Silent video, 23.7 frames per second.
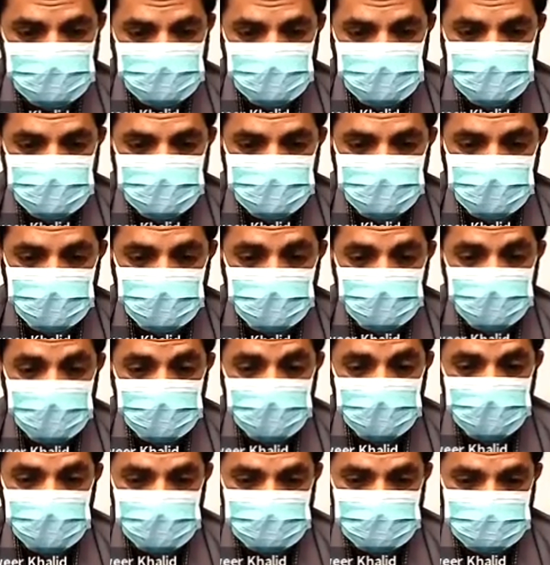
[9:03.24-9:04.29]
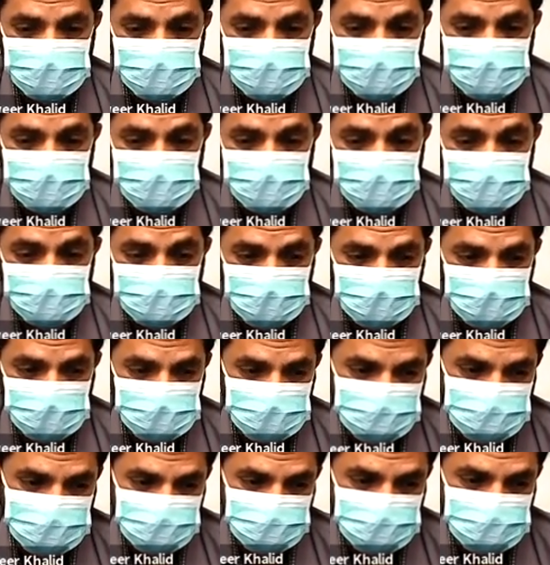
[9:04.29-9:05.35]
chest pain, ulceration, and the
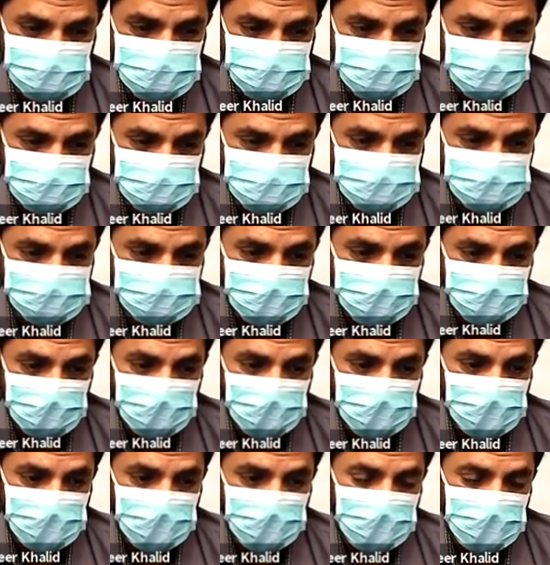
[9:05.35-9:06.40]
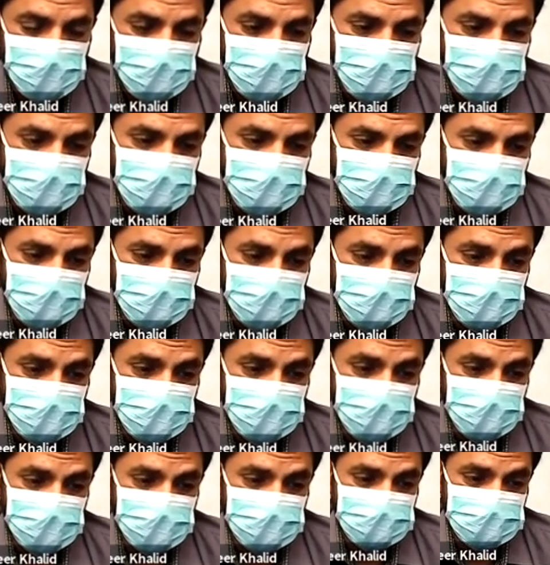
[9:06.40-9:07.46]
strictures.
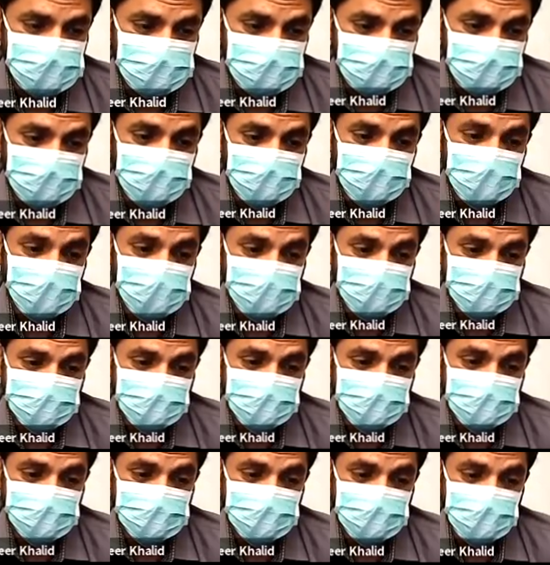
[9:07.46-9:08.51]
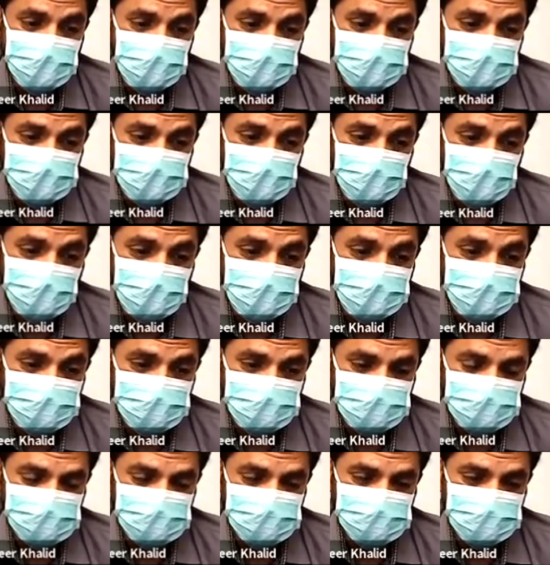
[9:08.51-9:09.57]
The third option that we
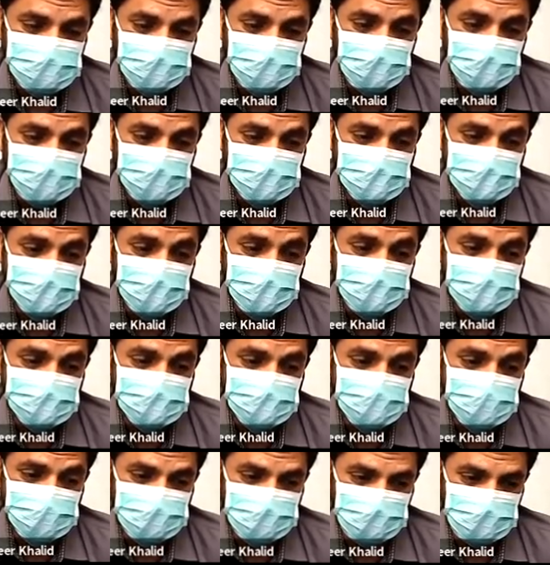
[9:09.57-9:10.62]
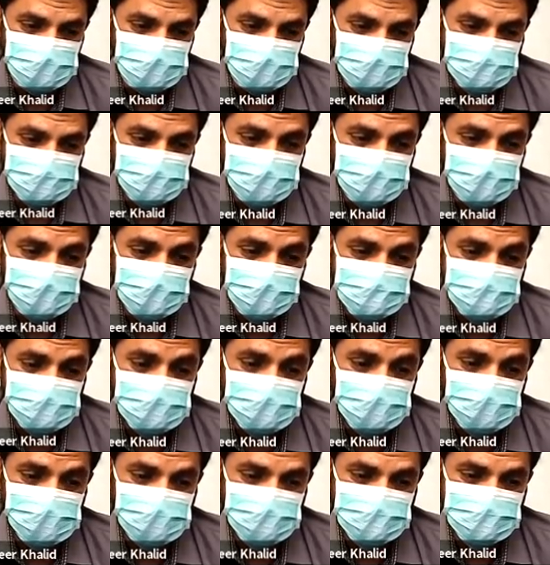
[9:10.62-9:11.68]
have in the upper GI endoscopy is variceal
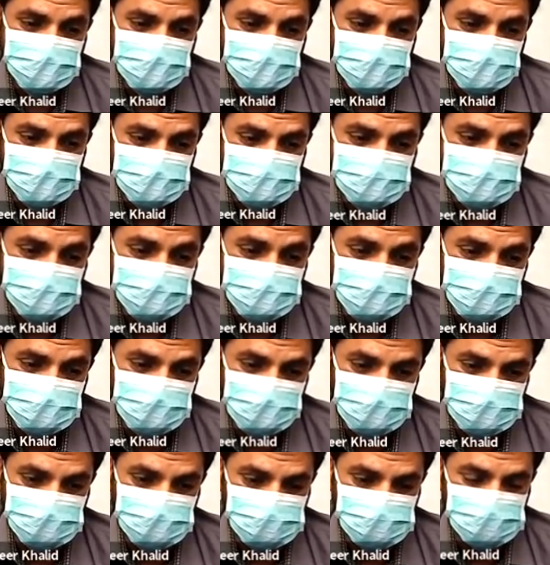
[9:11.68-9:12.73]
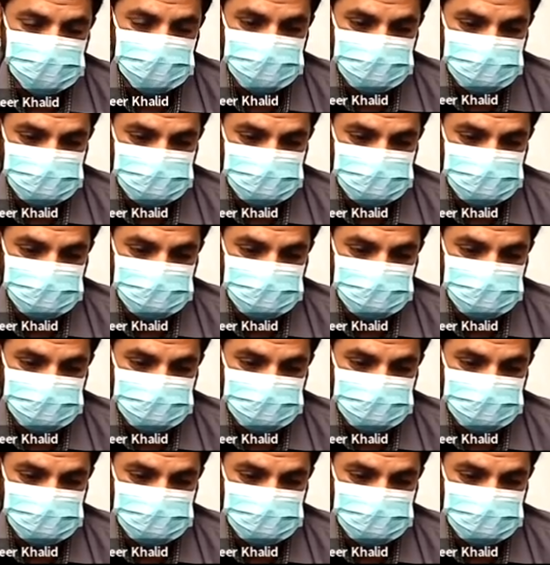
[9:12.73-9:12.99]
obturation with the glue.